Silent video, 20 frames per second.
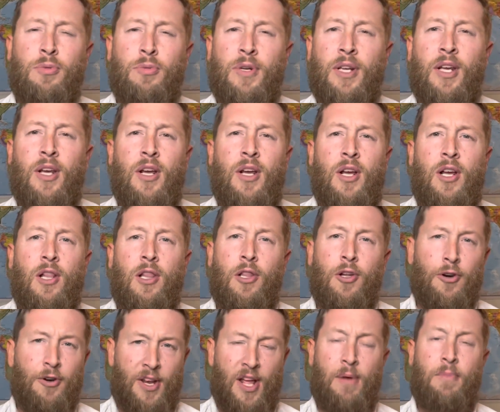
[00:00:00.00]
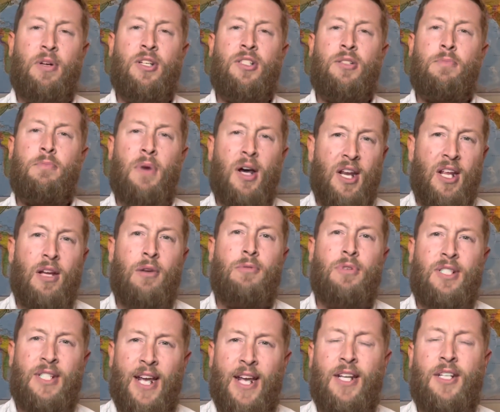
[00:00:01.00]
We learned how much money it
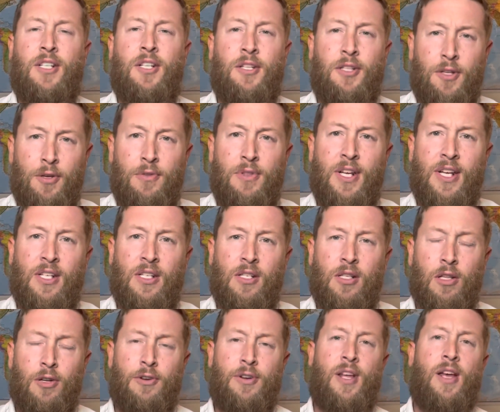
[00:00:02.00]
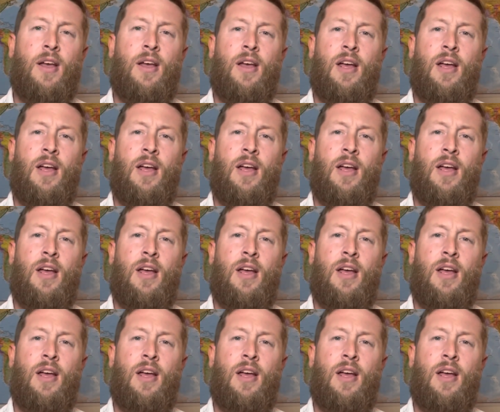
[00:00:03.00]
would take to do this, learned